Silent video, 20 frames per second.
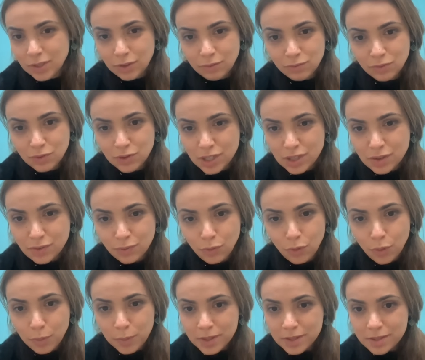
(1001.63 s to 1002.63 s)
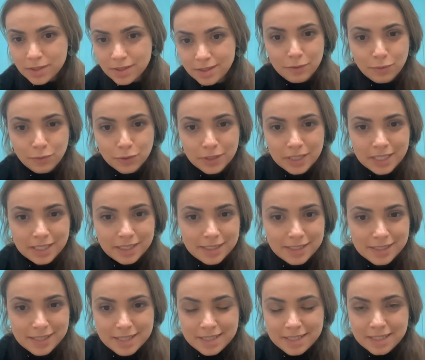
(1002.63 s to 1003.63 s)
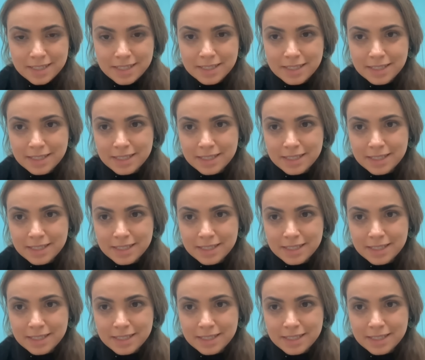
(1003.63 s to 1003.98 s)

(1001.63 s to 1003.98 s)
transformers for data centers,